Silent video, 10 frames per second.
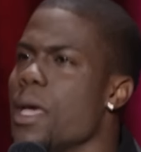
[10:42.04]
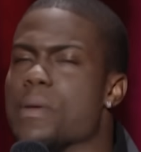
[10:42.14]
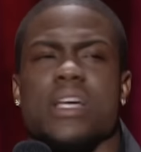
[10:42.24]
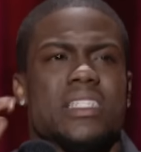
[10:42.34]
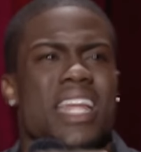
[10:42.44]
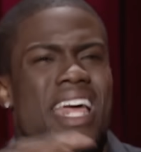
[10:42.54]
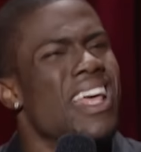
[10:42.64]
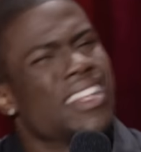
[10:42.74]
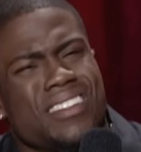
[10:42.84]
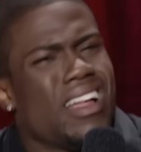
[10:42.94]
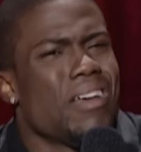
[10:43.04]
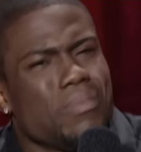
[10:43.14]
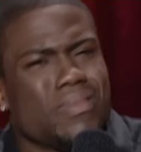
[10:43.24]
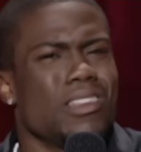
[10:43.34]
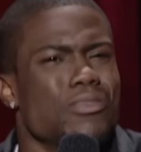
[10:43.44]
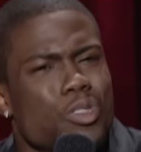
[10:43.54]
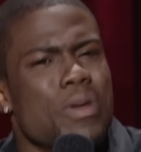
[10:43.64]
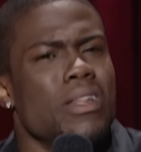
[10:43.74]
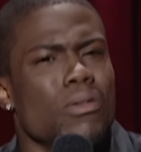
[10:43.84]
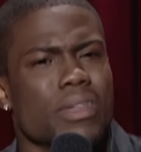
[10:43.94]
And because of that, you know, I'm a little
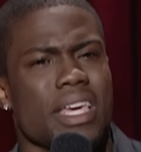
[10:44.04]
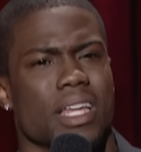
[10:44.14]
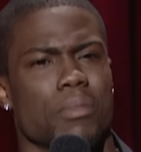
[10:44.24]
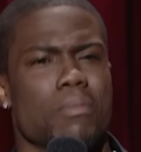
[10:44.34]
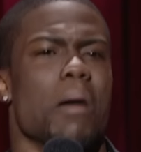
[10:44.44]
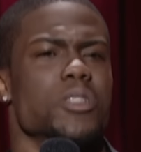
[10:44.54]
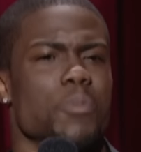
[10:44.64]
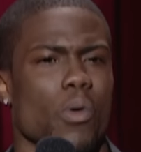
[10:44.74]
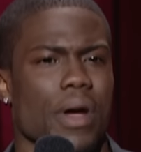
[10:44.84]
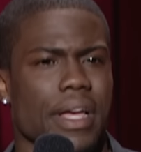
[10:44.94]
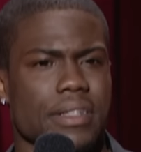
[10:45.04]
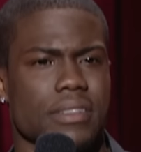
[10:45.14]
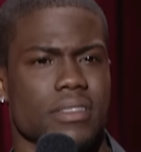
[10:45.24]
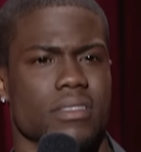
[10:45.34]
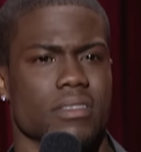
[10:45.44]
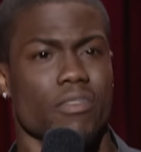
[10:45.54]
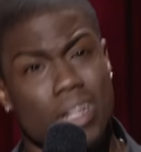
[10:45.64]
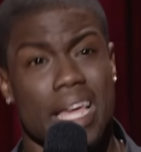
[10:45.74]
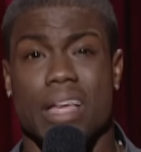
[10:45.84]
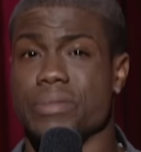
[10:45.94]
sweet little kid. I'm a mama's boy. I
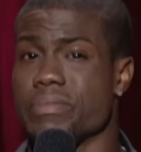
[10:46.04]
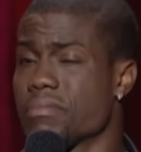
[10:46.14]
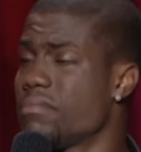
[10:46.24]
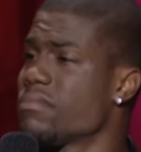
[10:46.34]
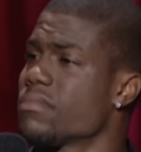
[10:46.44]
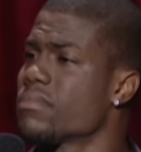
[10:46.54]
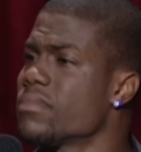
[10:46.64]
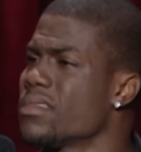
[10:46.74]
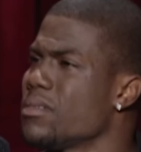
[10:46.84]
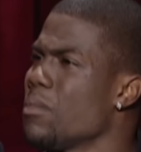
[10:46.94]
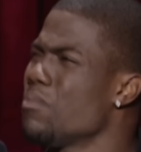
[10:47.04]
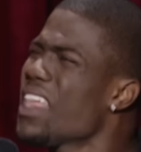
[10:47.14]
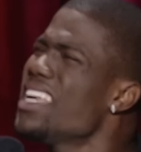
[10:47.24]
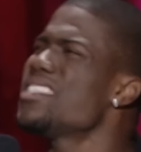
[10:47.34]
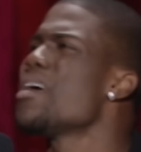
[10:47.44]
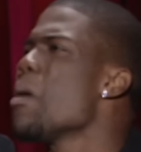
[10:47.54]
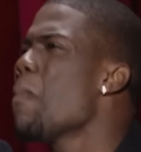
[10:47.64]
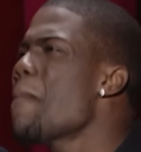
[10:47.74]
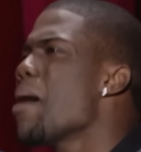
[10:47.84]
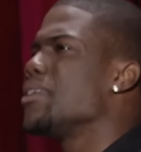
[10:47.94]
really am. The thing is,
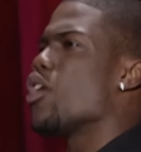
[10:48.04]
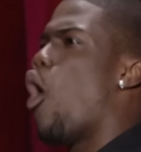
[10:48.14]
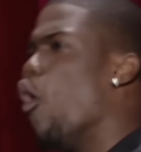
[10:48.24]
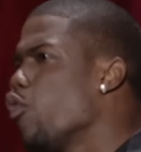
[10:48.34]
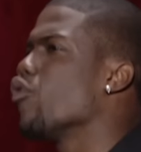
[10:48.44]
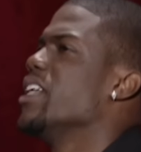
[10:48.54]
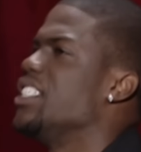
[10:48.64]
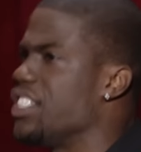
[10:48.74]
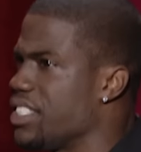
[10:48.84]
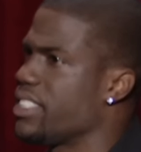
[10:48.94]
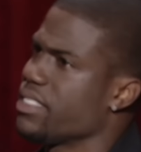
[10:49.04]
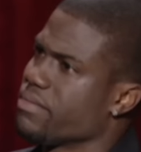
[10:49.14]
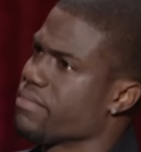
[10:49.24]
my mom is over religious.